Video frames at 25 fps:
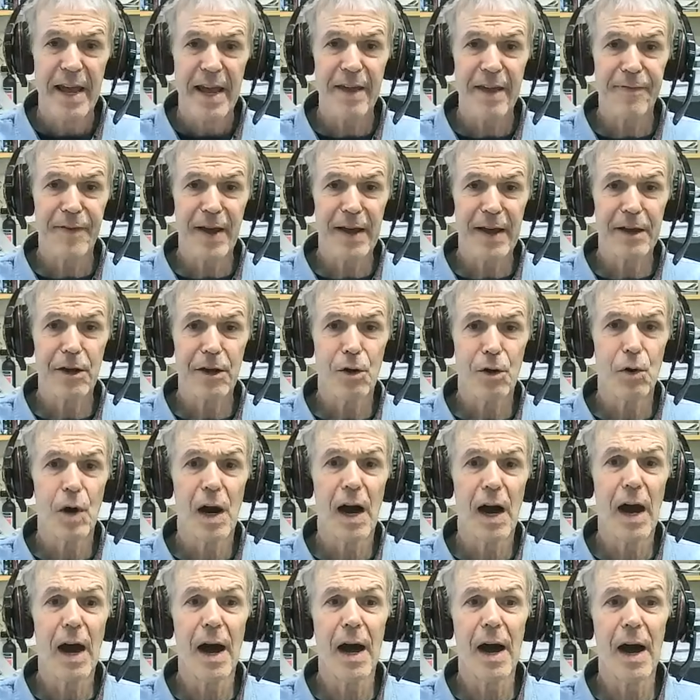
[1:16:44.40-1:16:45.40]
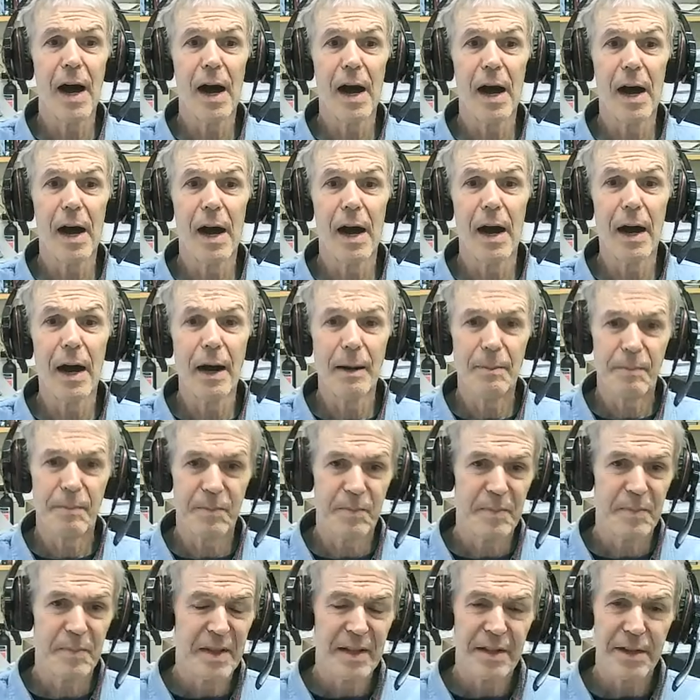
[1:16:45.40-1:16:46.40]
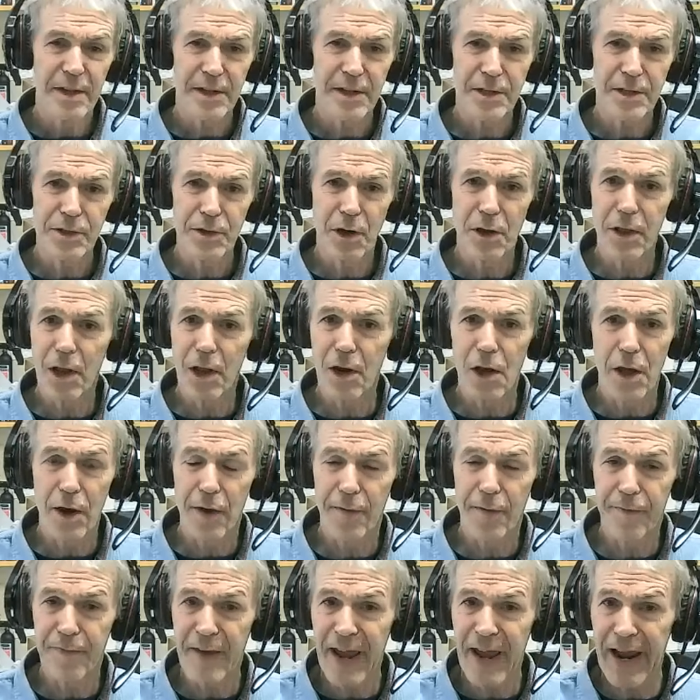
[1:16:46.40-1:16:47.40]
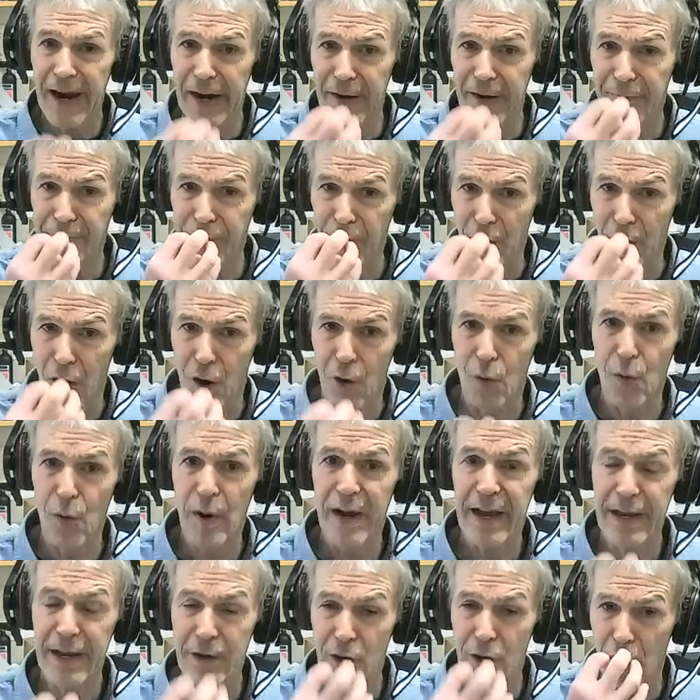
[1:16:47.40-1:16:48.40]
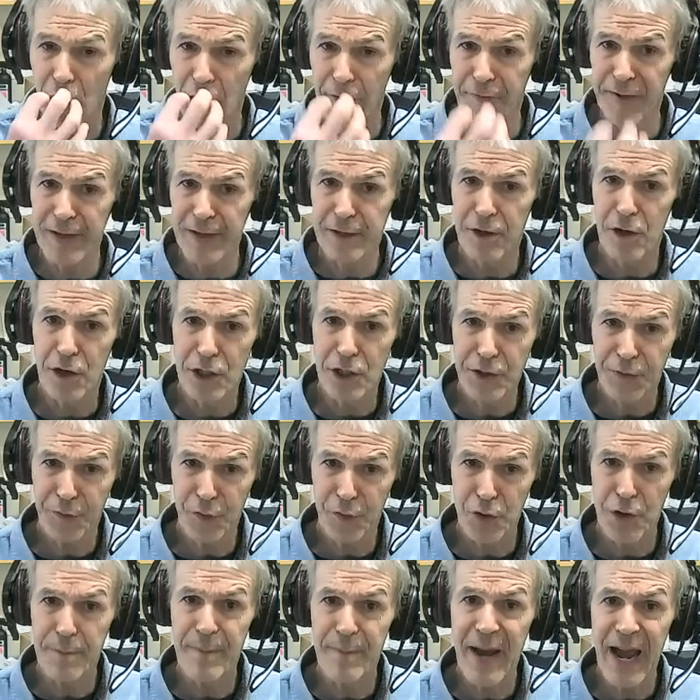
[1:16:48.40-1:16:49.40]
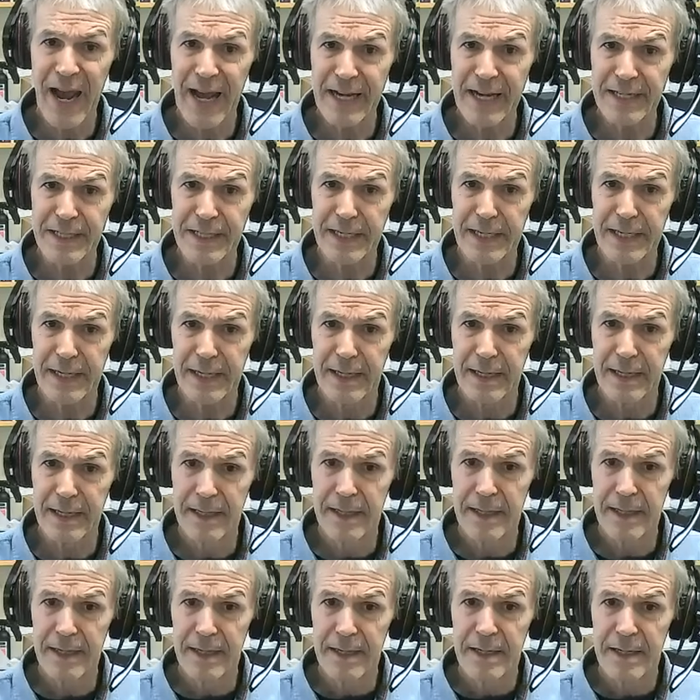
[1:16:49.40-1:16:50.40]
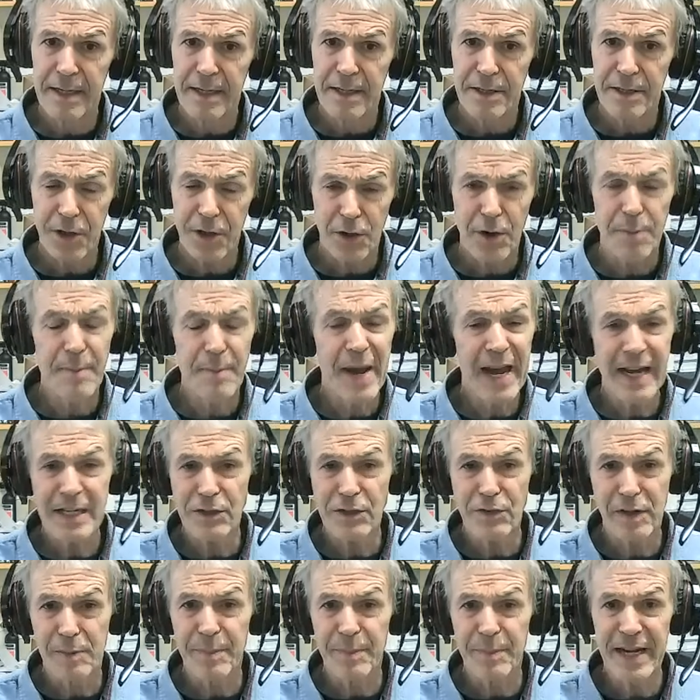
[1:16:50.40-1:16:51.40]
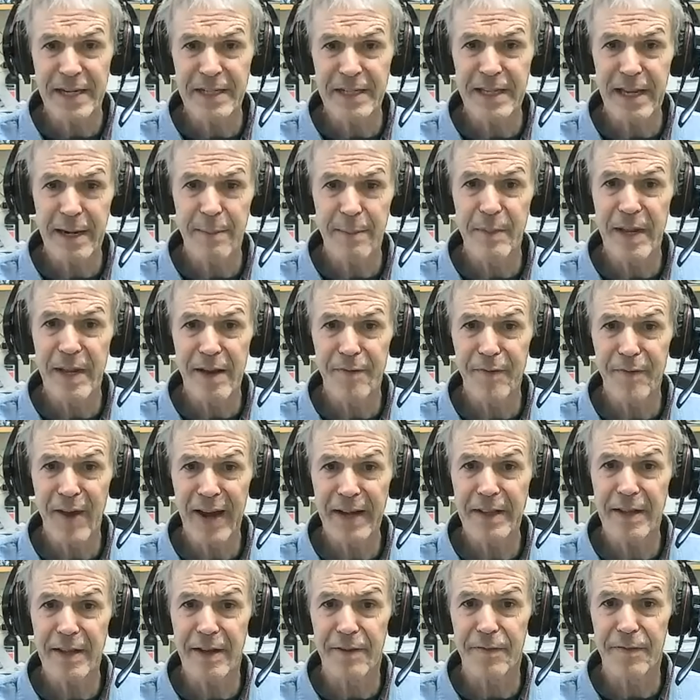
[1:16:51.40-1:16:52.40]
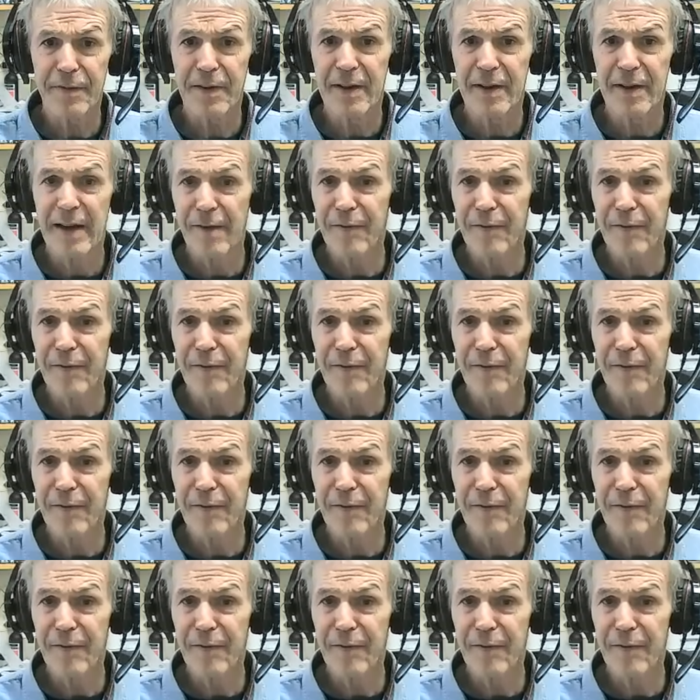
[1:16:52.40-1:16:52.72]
If I go, ah, there's not a lot of airflow and all of it goes through the mask. So the mask will be extremely effective.